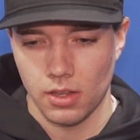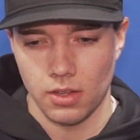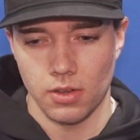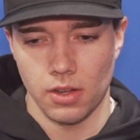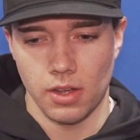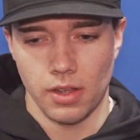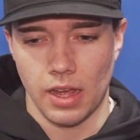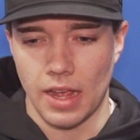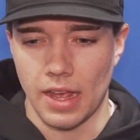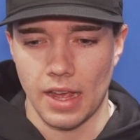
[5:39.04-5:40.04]
you know,
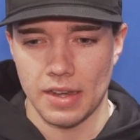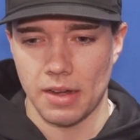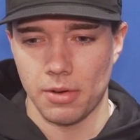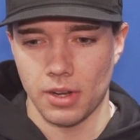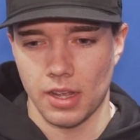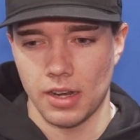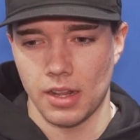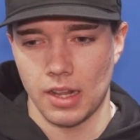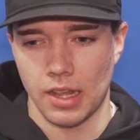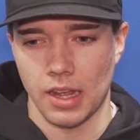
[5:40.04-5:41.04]
I never
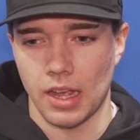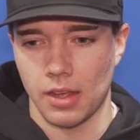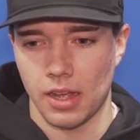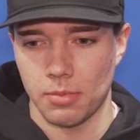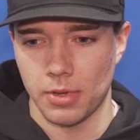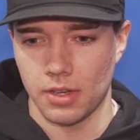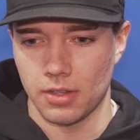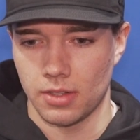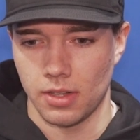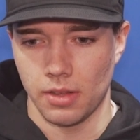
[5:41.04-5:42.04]
kind of, like, I've been
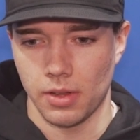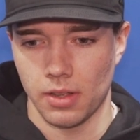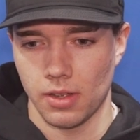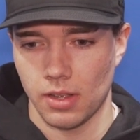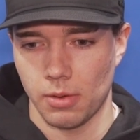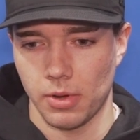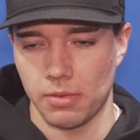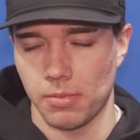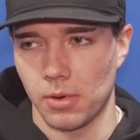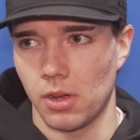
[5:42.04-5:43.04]
living away
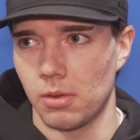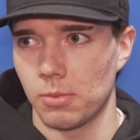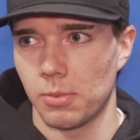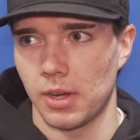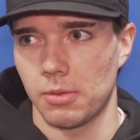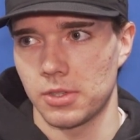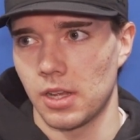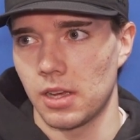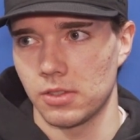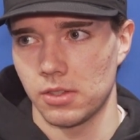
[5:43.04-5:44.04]
from home when I was
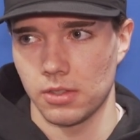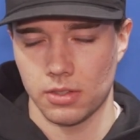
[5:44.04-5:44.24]
young too,